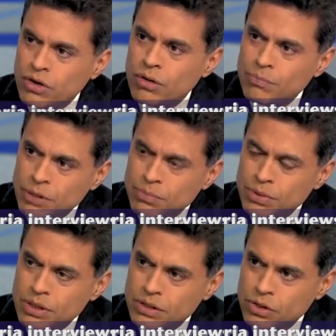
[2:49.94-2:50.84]
there are
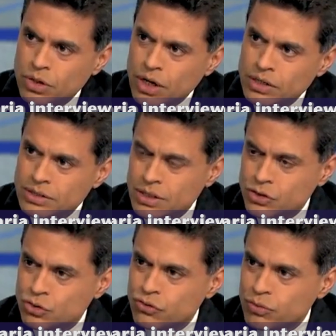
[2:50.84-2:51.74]
people in the United
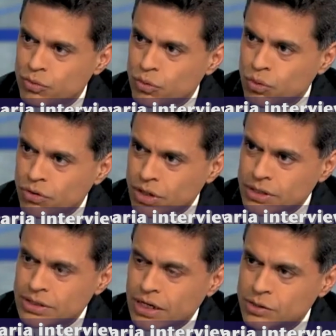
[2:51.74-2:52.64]
States who, who
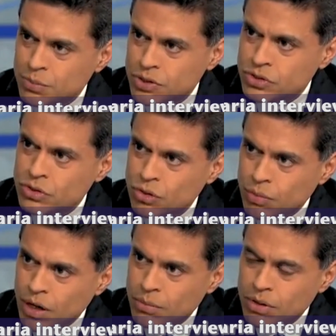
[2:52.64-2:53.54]
criticize President
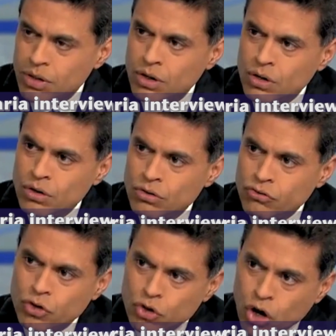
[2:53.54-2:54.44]
Obama
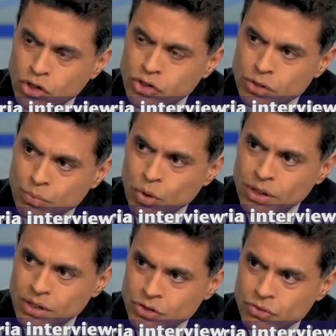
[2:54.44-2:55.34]
for not
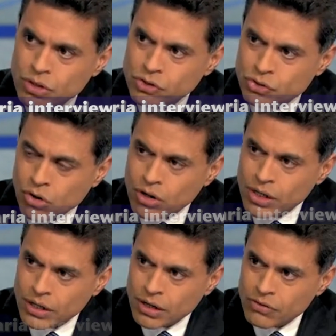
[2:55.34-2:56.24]
supporting Israel
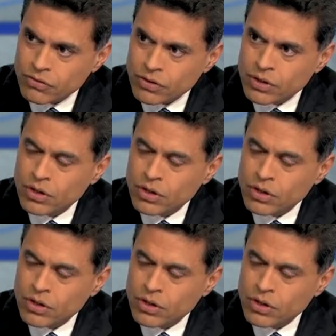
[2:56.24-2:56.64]
strongly enough.